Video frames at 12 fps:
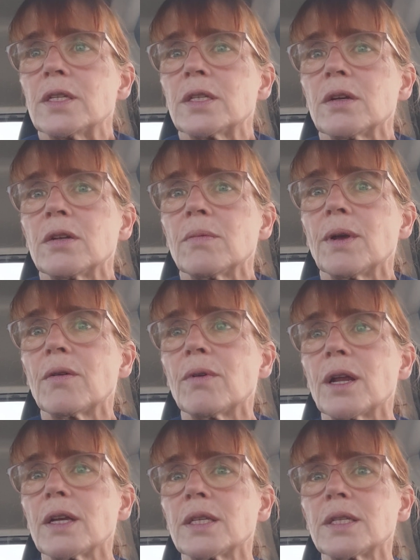So no matter
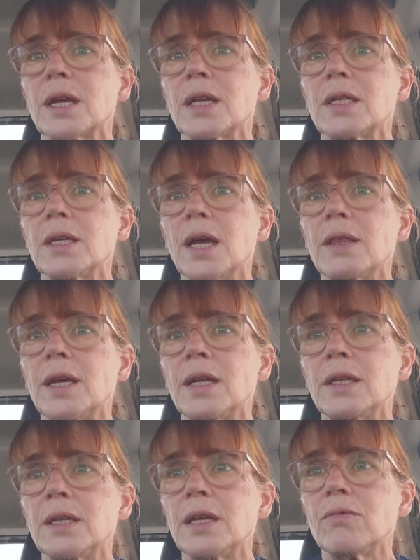what I said, and
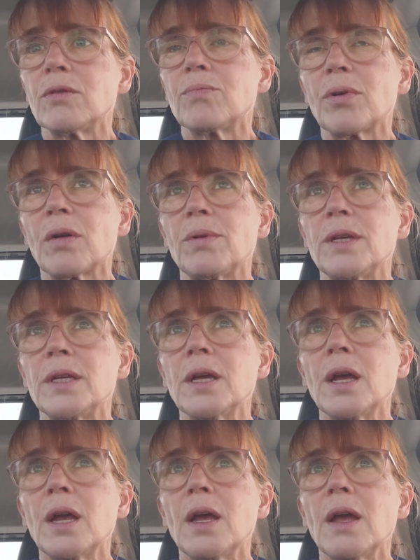then he would probably,
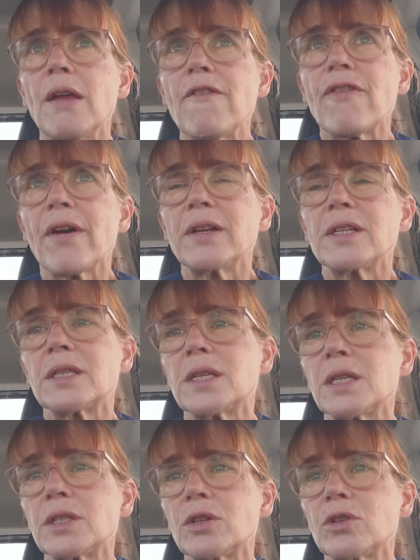if I
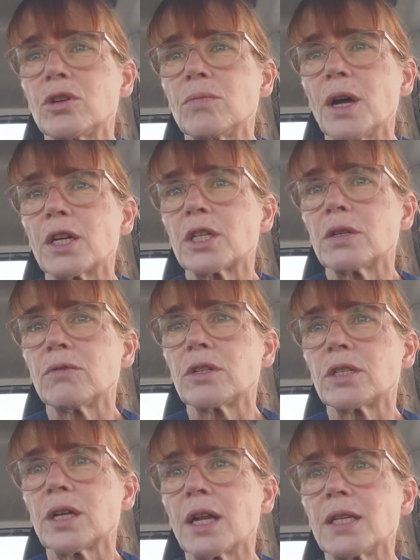insisted too much, he would
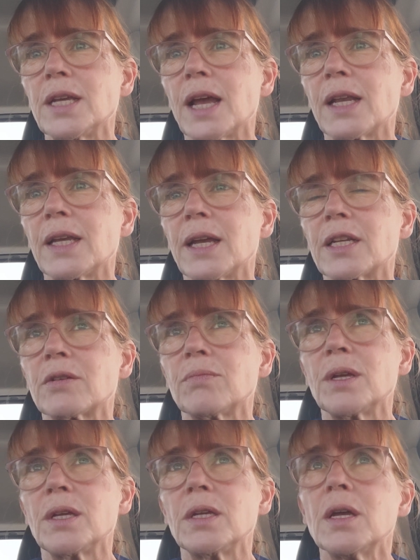start yelling at
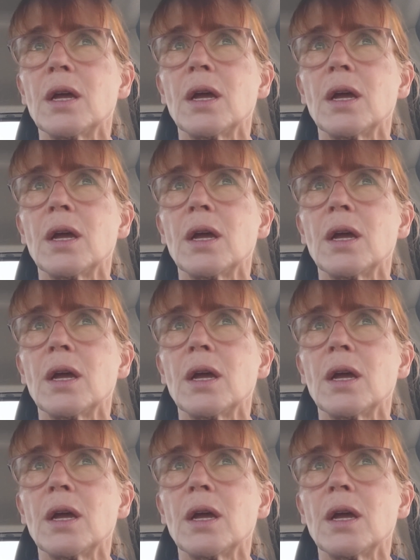me